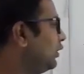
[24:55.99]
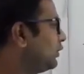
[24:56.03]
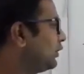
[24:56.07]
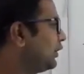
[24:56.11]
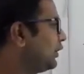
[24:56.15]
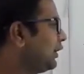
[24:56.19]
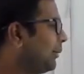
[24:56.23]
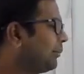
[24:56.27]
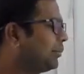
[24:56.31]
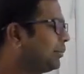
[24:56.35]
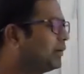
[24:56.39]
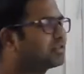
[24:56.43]

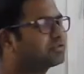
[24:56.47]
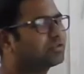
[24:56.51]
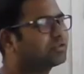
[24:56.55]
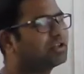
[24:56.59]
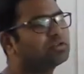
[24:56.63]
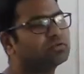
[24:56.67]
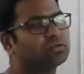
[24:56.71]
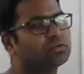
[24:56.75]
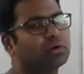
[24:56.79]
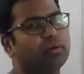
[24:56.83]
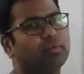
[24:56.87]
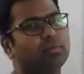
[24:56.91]
the Laplace
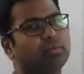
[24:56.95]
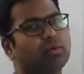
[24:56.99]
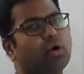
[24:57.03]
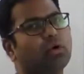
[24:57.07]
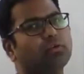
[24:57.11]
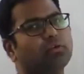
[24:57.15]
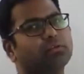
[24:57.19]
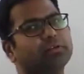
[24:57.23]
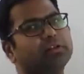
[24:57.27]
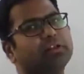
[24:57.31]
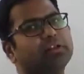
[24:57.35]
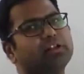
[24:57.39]
transform
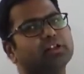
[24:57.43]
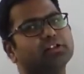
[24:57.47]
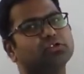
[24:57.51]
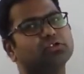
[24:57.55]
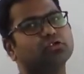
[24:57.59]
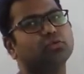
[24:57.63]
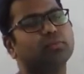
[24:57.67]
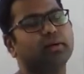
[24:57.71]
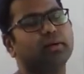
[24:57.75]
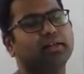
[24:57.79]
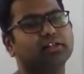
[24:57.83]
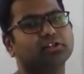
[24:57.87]
of e
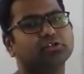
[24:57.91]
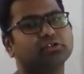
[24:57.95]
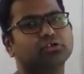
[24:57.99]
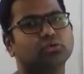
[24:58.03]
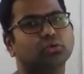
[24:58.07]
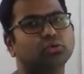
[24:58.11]
raised to minus